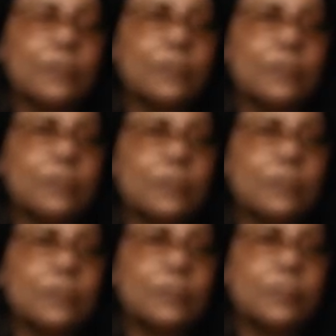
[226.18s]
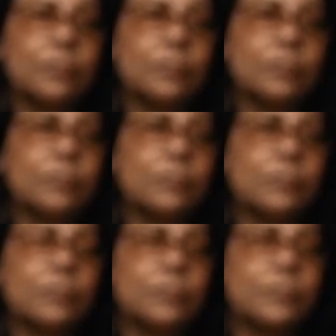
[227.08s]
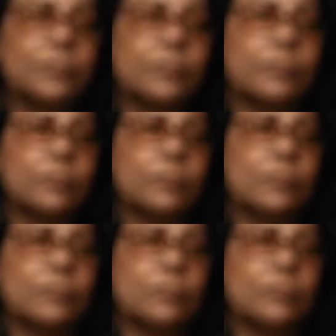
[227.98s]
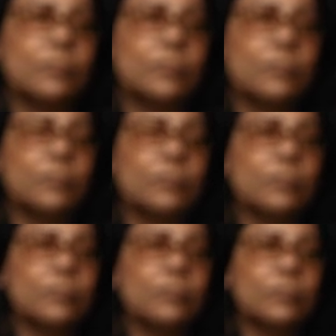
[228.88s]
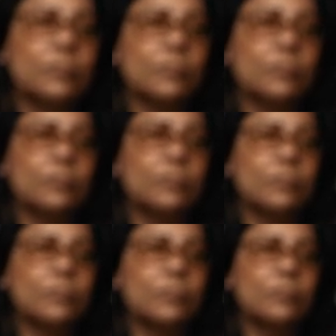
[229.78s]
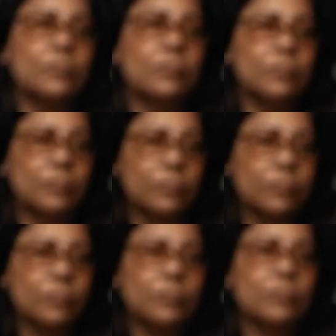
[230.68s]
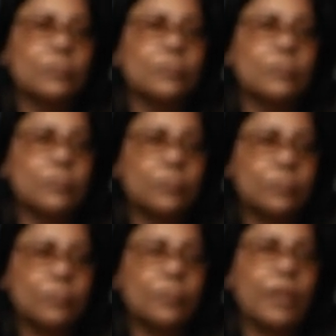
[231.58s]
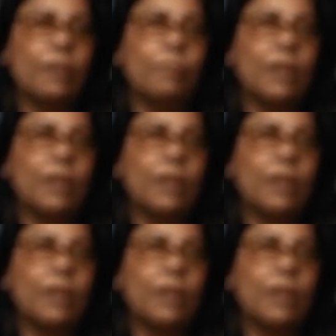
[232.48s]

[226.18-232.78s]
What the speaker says: This person isn't speaking.